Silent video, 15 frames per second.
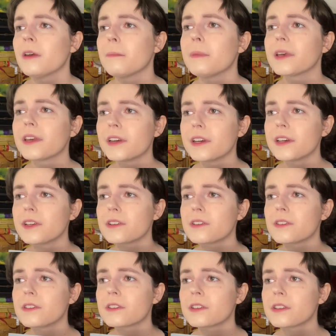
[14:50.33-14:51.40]

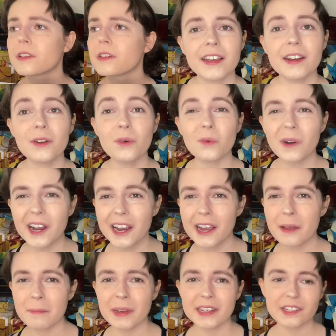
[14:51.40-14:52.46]
because in a way
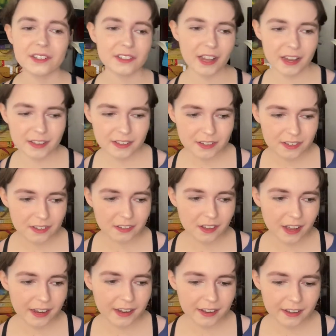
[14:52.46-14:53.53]
it makes sense.
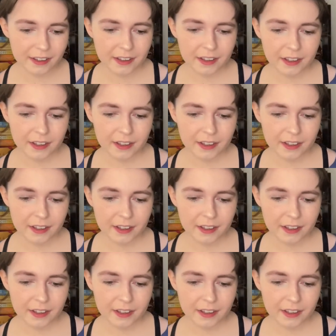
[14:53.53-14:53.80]
Like,